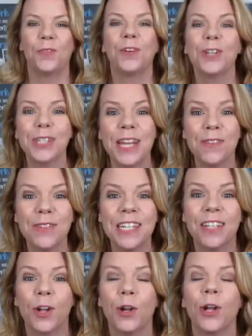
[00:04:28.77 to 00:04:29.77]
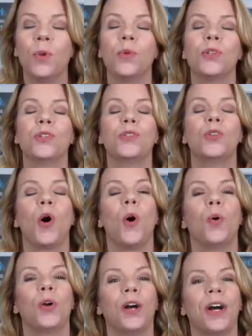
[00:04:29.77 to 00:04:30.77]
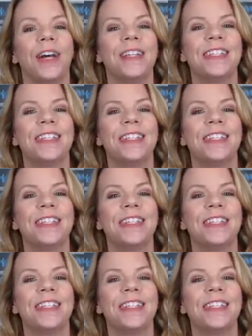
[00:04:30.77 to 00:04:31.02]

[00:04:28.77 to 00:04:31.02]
first day of decluttering was so good.